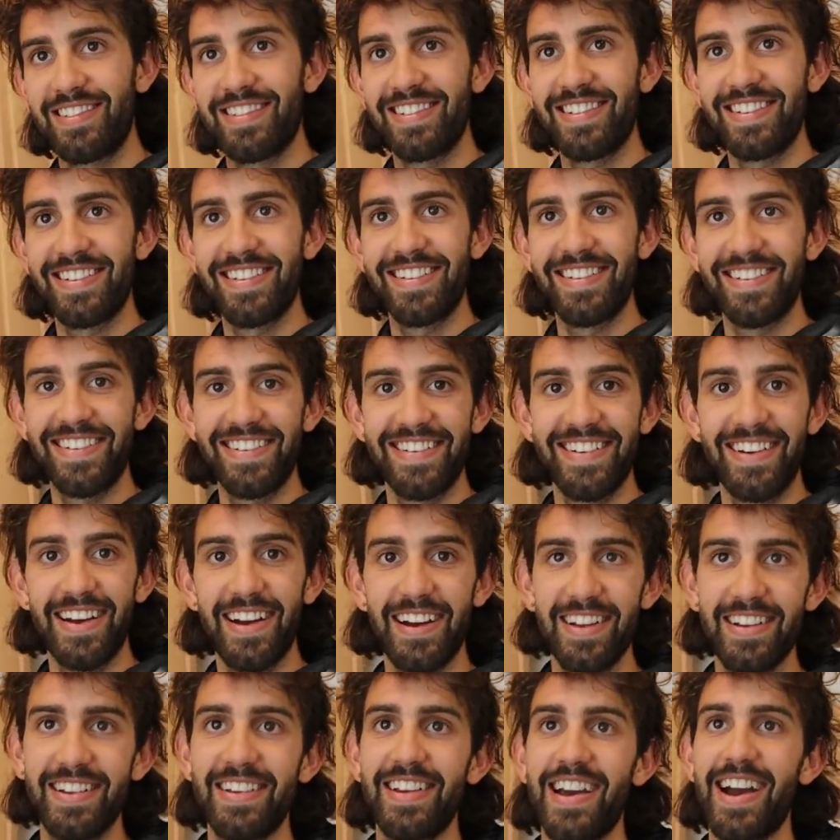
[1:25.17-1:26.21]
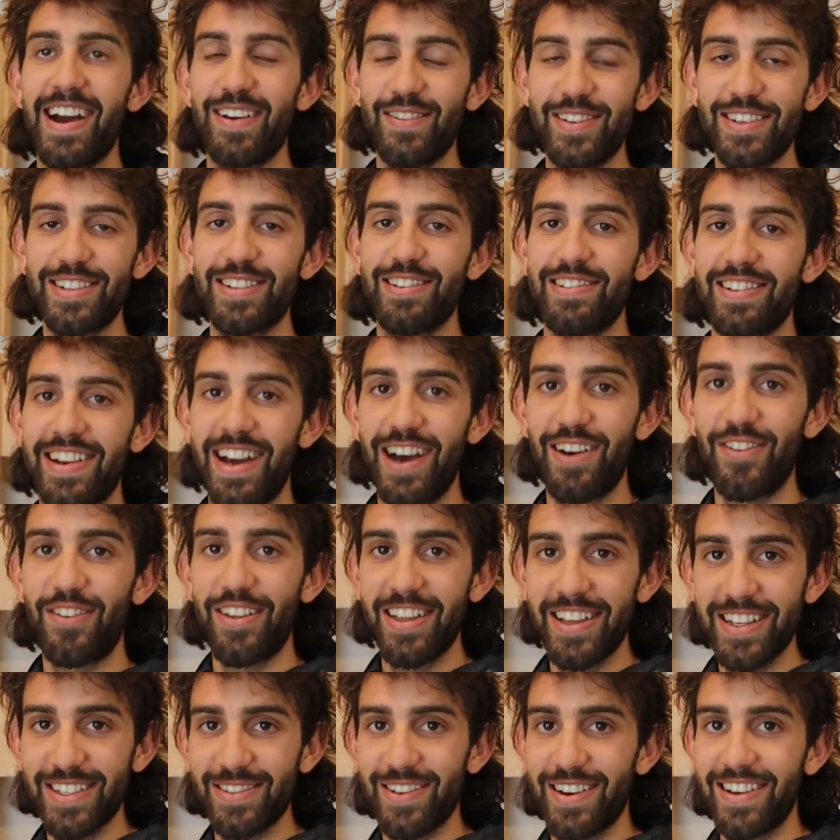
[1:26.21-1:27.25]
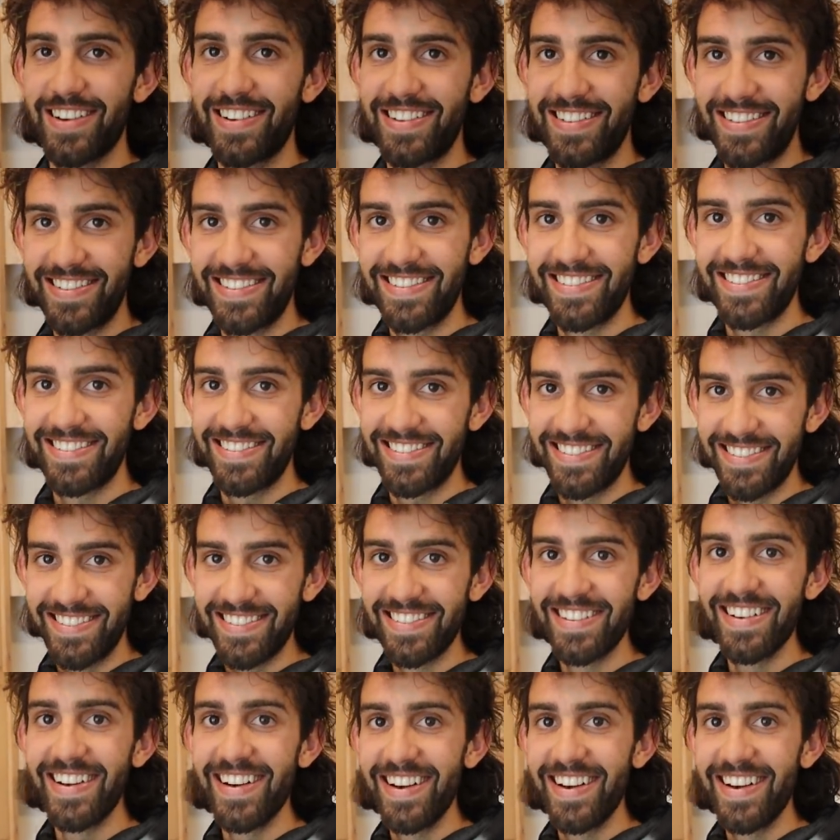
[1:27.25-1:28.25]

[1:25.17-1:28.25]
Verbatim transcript: percent making ads. Yeah, we sold out for this one. Two o'clock.